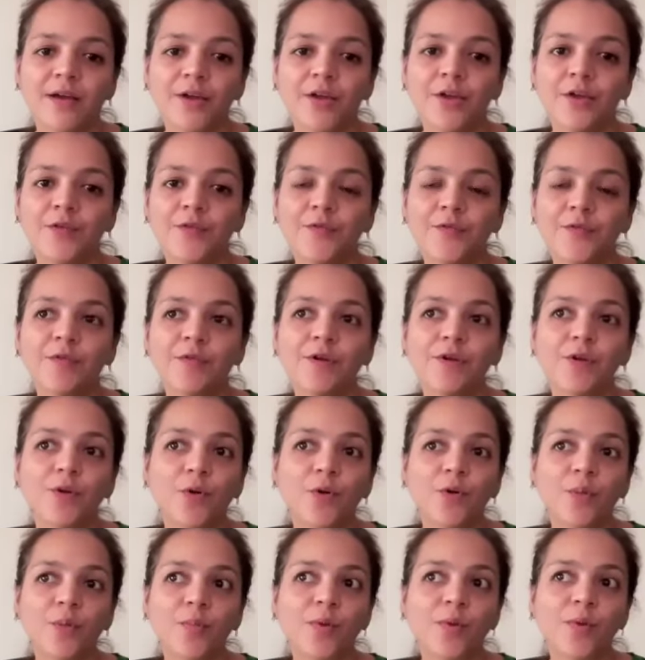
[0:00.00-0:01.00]
If you will
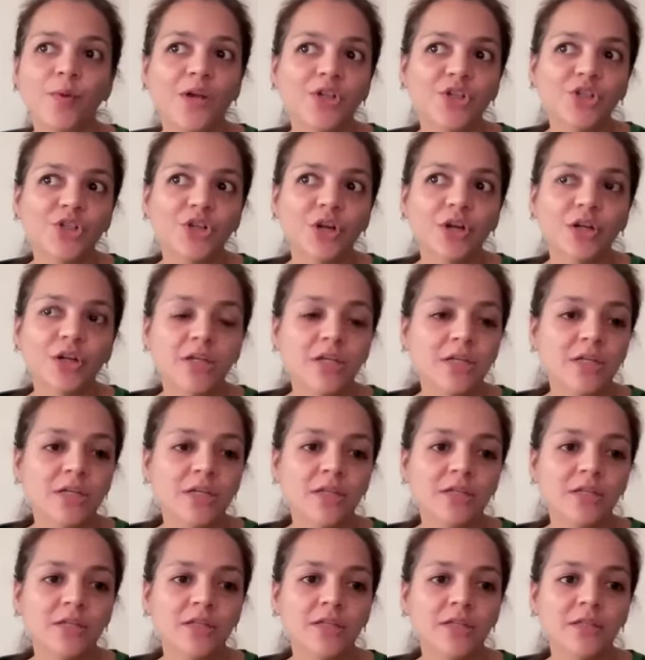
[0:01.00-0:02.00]
don't brush your
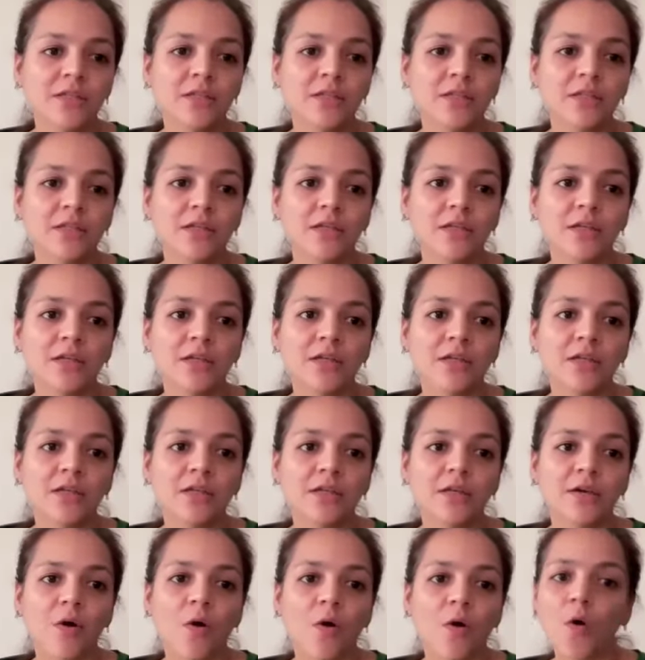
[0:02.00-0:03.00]
teeth,
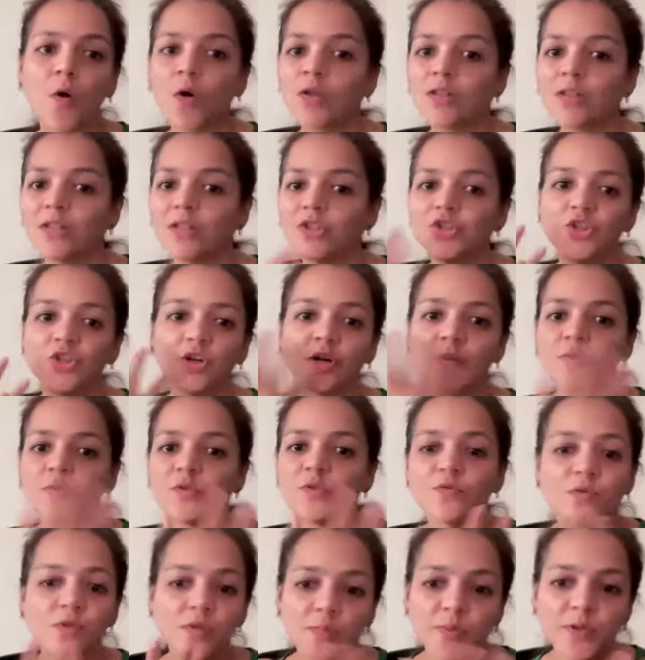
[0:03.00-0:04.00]
all the
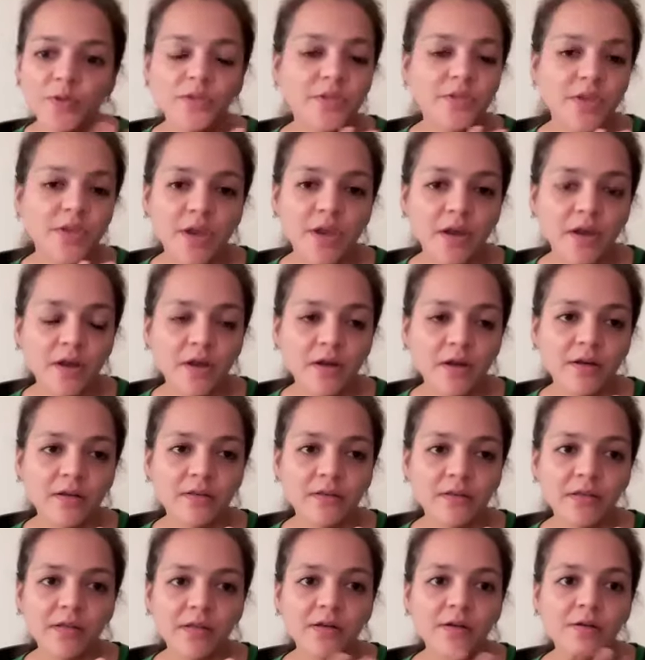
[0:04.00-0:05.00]
germs will be there.
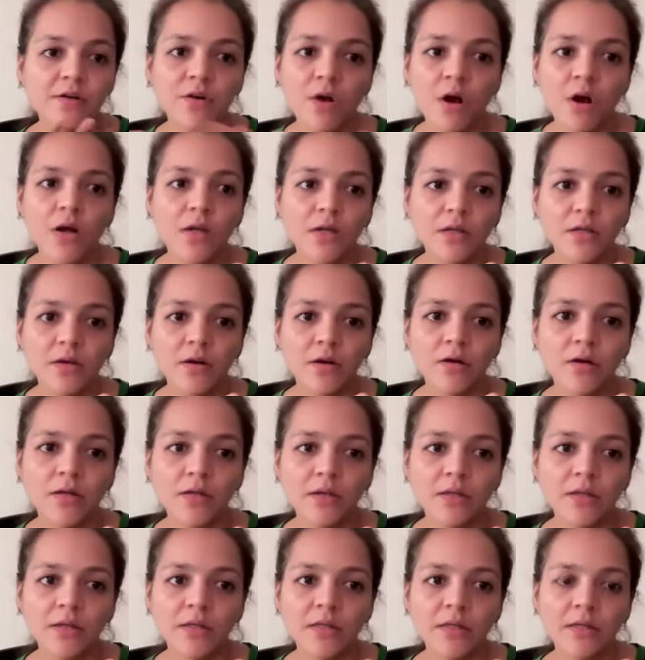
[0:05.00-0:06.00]
They'll rot your
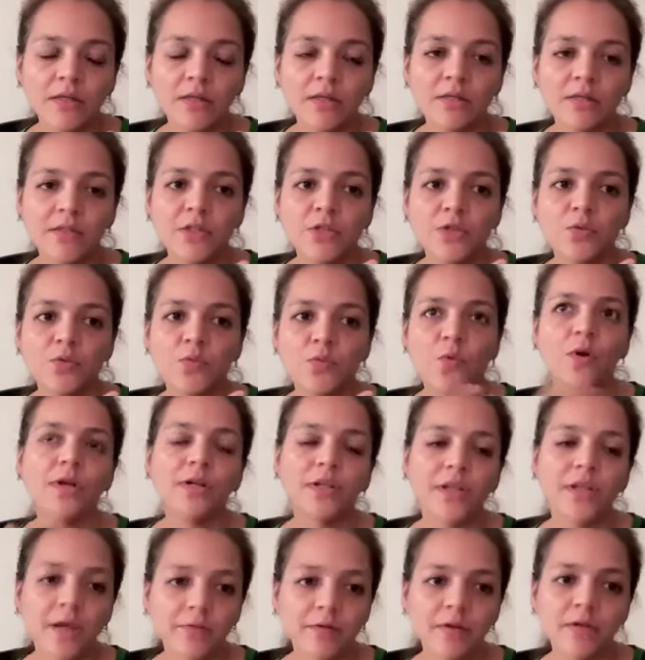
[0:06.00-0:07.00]
teeth and you
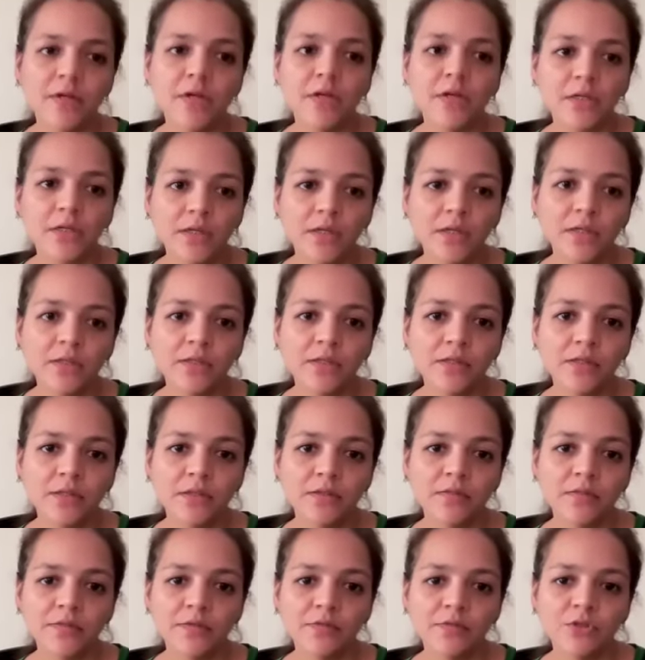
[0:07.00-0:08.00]
won't have any teeth in
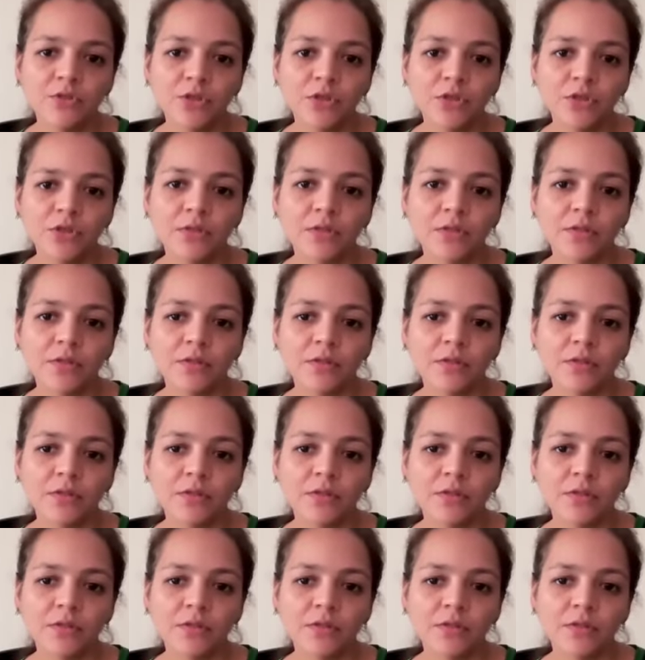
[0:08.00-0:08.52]
the future.